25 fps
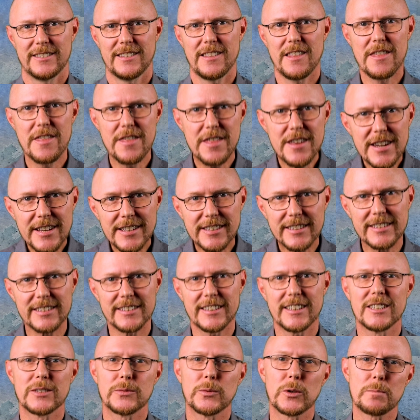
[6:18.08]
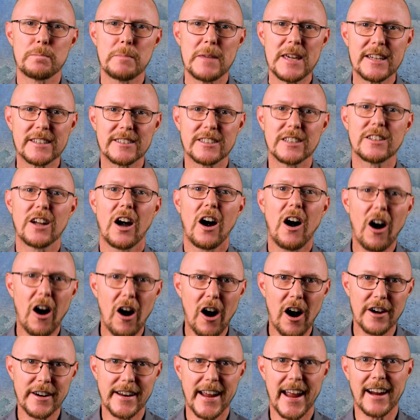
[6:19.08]
This is what makes it
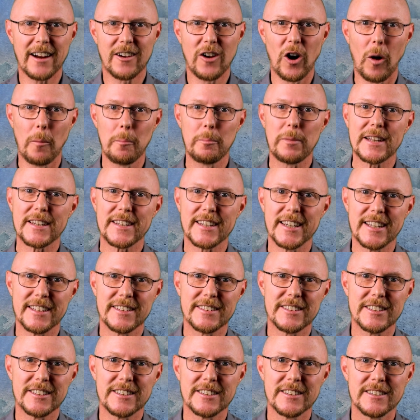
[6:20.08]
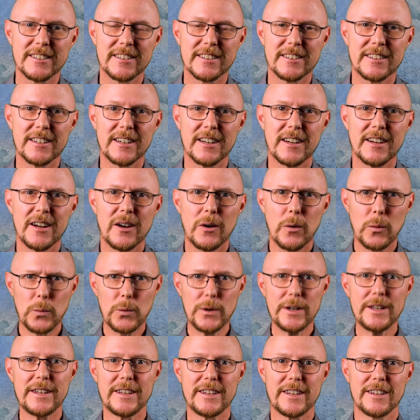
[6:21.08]
hard and complicated.
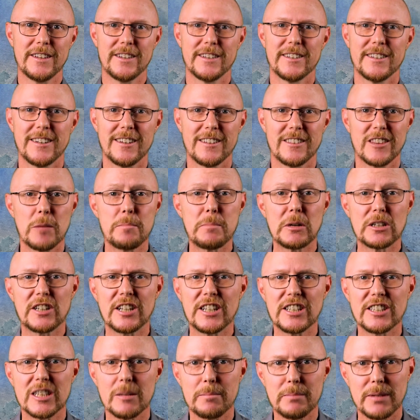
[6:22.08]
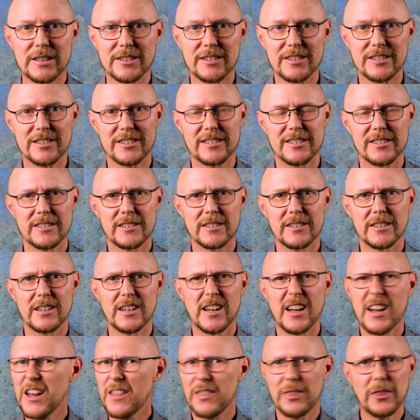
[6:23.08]
We, the participants,
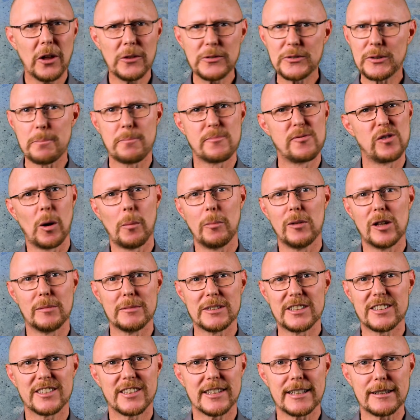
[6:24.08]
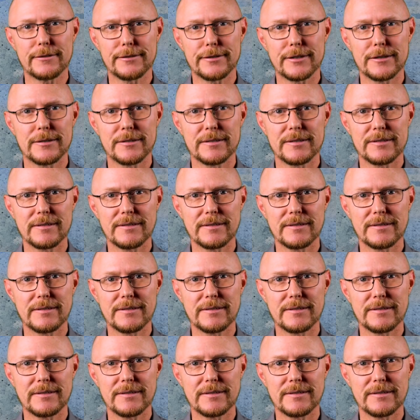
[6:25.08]
not the problem itself.